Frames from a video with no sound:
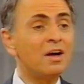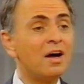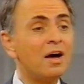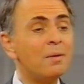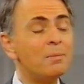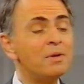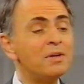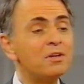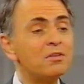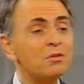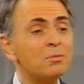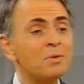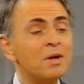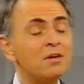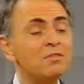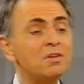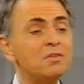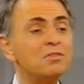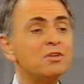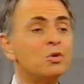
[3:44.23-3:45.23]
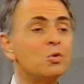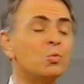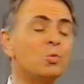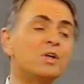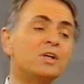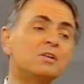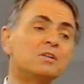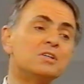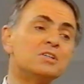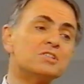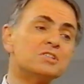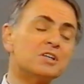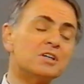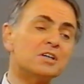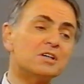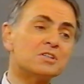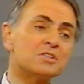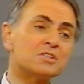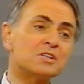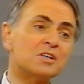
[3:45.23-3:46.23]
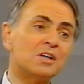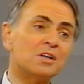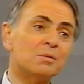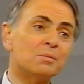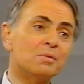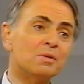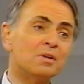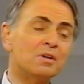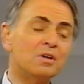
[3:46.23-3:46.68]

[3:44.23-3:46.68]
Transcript: How many of them have even a weekly science column?